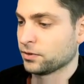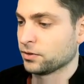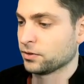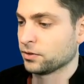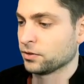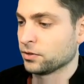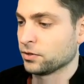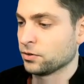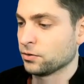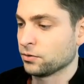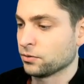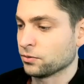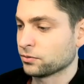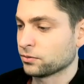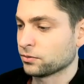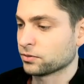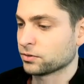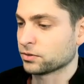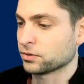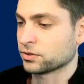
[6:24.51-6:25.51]
New
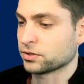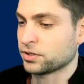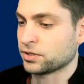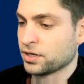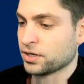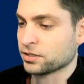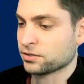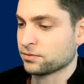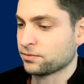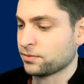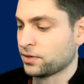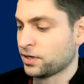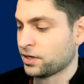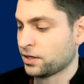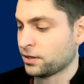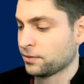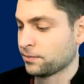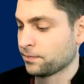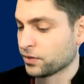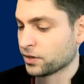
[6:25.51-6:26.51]
text
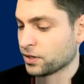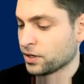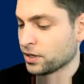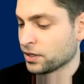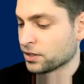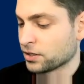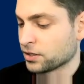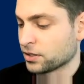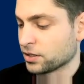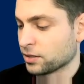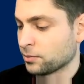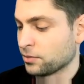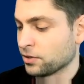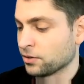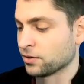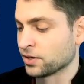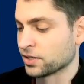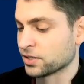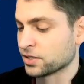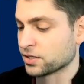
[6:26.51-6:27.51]
file
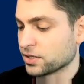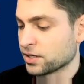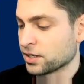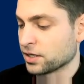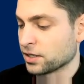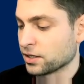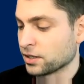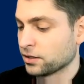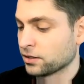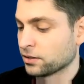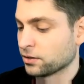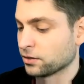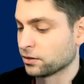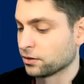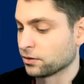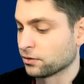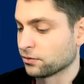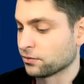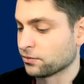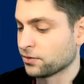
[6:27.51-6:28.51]

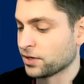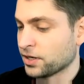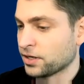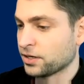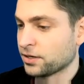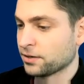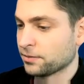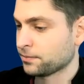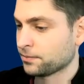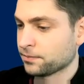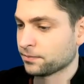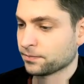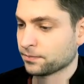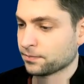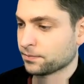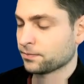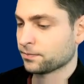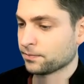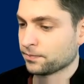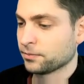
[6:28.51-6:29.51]
.wslconfig
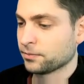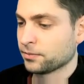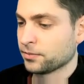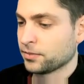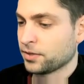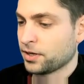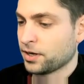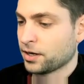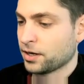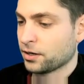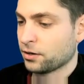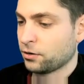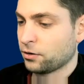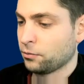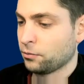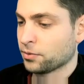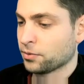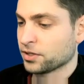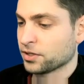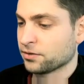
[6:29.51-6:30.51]
and
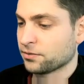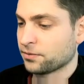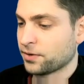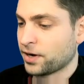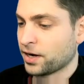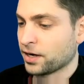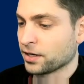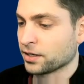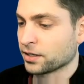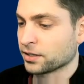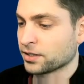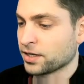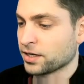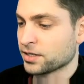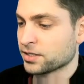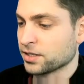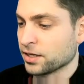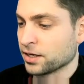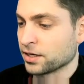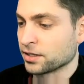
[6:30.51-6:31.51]
open the file in a text
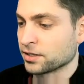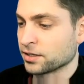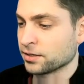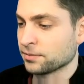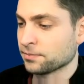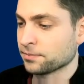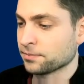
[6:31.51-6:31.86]
editor.